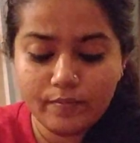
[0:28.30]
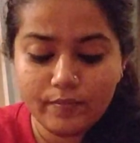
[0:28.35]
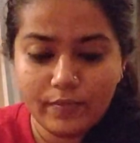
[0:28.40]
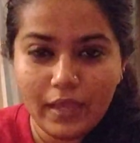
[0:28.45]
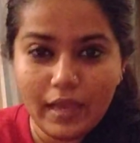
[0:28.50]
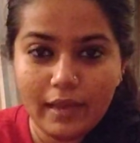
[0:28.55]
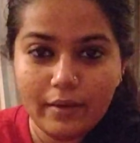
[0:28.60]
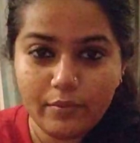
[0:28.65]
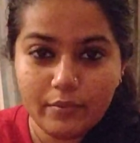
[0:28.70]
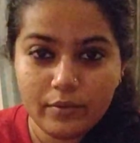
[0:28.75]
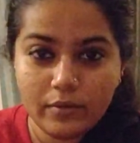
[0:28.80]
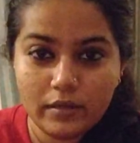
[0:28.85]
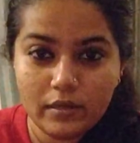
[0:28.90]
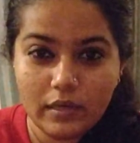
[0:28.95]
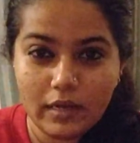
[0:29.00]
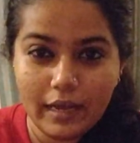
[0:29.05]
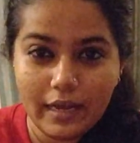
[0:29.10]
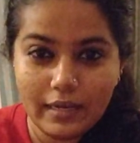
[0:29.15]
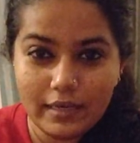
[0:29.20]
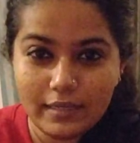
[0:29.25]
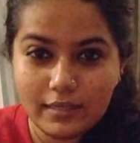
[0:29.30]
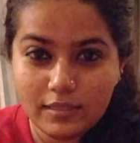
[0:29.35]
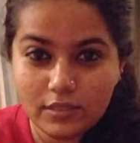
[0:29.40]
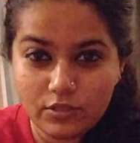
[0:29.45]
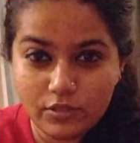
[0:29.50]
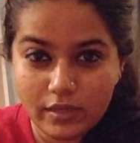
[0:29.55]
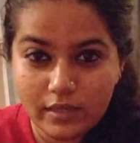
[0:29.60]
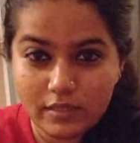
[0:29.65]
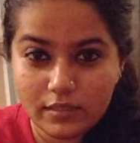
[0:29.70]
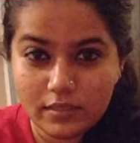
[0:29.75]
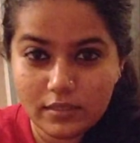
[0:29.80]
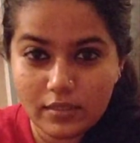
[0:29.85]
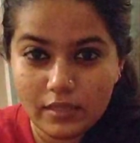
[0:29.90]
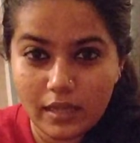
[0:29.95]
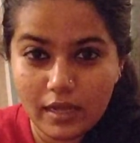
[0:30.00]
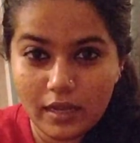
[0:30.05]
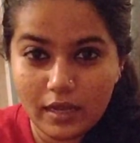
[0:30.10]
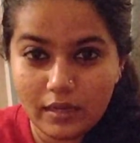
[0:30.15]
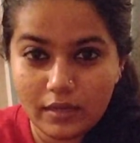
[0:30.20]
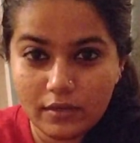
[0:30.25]
I would highly suggest
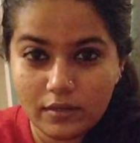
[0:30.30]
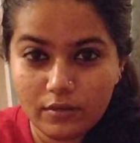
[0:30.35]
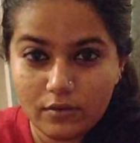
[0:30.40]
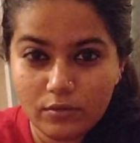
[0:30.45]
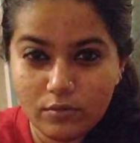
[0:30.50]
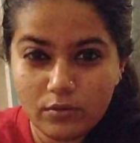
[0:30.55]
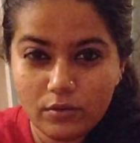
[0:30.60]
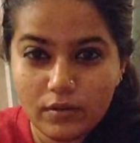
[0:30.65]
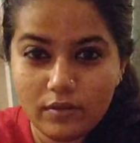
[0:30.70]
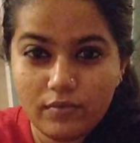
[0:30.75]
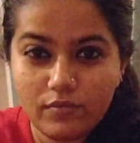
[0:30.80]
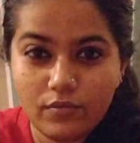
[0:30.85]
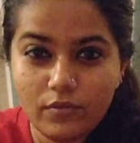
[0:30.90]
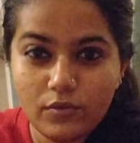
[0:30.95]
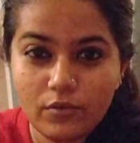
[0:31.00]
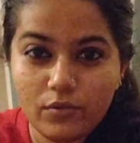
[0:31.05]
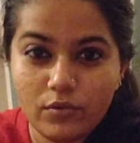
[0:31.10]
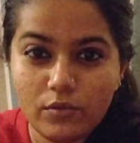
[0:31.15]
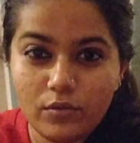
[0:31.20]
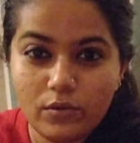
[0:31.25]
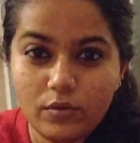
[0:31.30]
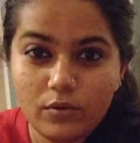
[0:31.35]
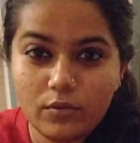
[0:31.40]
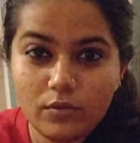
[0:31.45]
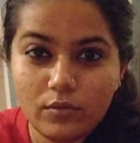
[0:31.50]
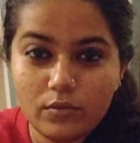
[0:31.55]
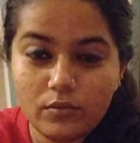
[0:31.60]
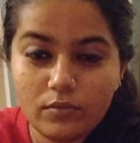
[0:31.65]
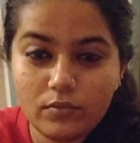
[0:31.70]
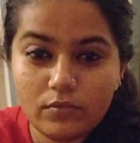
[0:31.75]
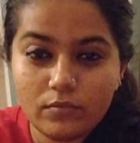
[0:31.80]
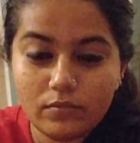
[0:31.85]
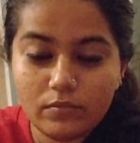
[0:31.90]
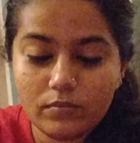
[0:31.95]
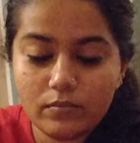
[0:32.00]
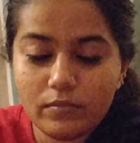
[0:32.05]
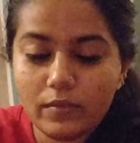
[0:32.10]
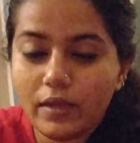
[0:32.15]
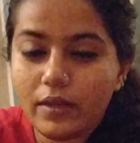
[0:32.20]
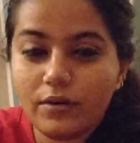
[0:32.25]
that if you're,
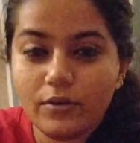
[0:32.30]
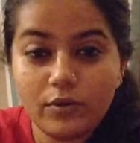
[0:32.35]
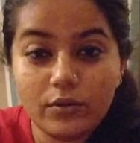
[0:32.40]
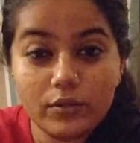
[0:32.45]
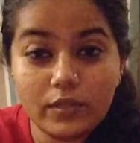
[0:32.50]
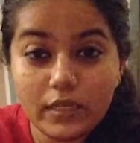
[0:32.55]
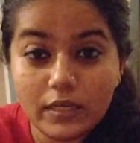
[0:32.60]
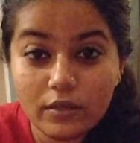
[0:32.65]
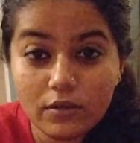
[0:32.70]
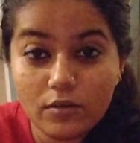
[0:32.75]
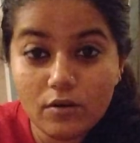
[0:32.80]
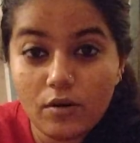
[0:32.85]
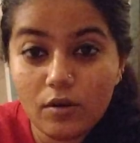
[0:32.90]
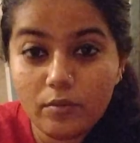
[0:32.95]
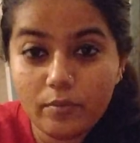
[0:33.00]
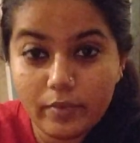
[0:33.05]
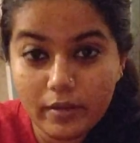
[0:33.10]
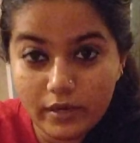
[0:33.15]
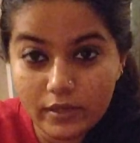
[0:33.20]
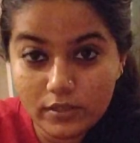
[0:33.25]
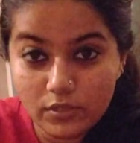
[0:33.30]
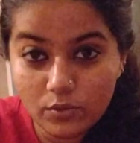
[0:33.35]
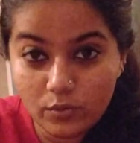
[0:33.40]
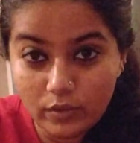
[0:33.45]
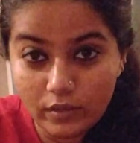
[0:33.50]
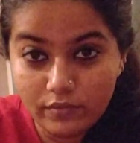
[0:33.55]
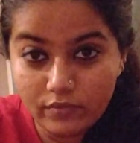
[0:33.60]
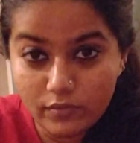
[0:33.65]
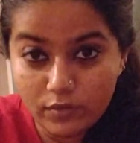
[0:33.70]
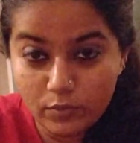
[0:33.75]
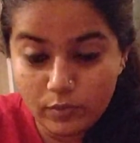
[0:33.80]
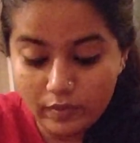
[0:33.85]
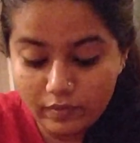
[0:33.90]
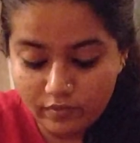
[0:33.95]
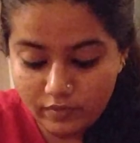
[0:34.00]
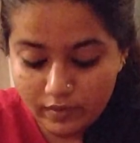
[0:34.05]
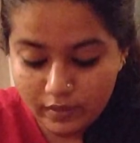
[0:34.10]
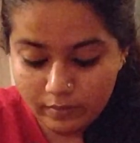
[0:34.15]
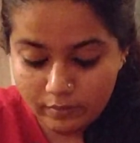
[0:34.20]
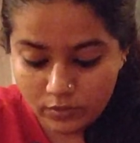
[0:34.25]
I don't know, take a call, but it's only for twin
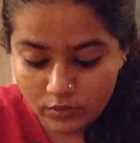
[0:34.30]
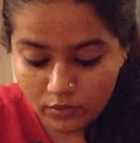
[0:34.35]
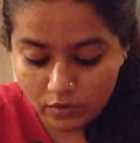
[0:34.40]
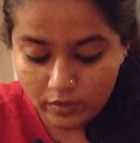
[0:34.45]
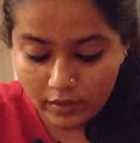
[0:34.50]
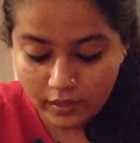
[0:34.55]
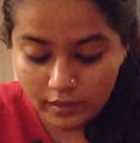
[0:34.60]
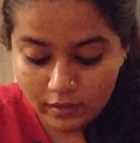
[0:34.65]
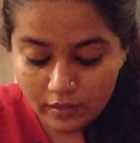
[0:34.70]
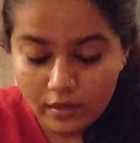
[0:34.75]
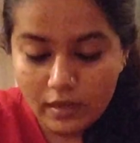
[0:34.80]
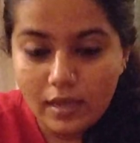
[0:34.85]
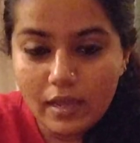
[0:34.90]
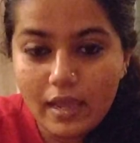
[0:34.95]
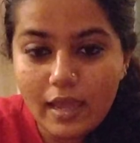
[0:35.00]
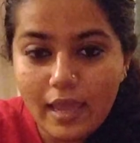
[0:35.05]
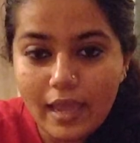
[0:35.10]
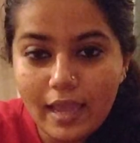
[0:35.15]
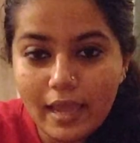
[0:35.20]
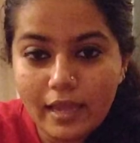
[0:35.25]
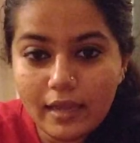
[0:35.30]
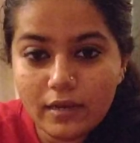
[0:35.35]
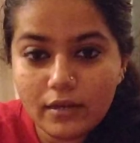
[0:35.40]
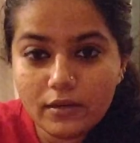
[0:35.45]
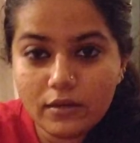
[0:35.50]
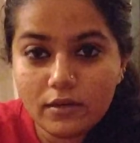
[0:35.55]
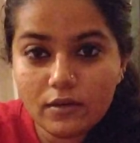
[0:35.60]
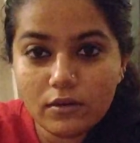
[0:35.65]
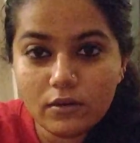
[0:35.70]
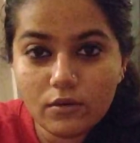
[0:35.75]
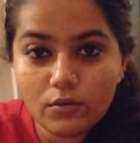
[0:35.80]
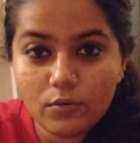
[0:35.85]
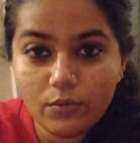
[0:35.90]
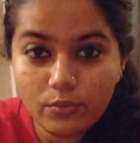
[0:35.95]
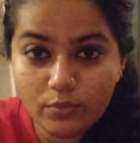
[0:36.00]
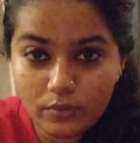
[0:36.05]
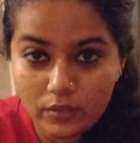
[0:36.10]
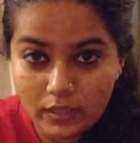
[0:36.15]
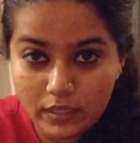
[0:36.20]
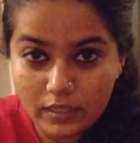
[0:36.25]
flames, all right? And
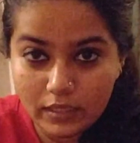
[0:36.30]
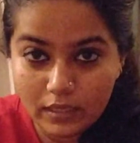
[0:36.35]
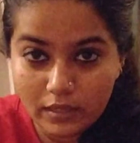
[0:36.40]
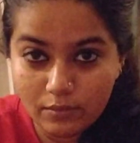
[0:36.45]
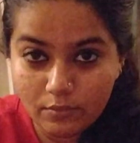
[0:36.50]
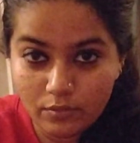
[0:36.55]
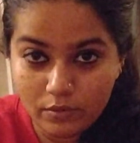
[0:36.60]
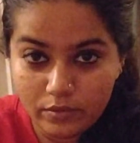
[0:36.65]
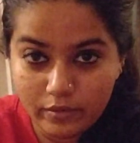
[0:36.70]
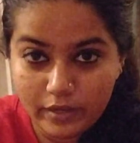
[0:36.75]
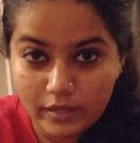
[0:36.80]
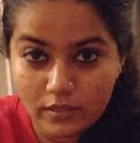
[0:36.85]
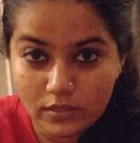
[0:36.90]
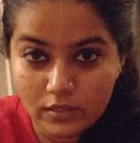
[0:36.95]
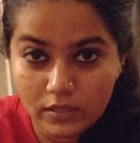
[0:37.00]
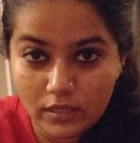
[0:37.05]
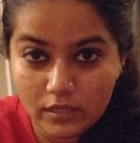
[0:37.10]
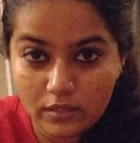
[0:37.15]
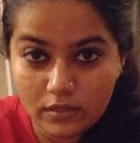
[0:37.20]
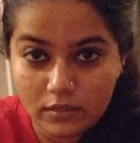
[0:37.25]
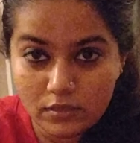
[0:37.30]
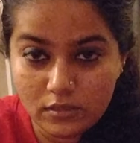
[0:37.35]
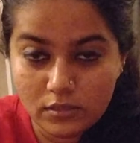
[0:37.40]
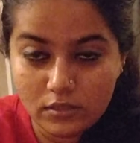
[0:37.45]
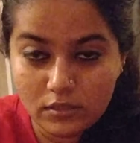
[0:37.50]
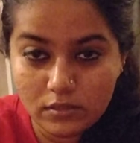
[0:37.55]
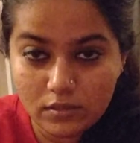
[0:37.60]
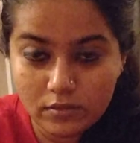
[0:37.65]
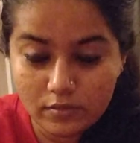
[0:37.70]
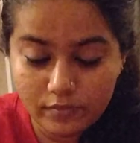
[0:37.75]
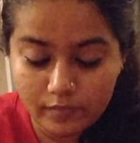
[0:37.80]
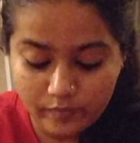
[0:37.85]
only take what resonates.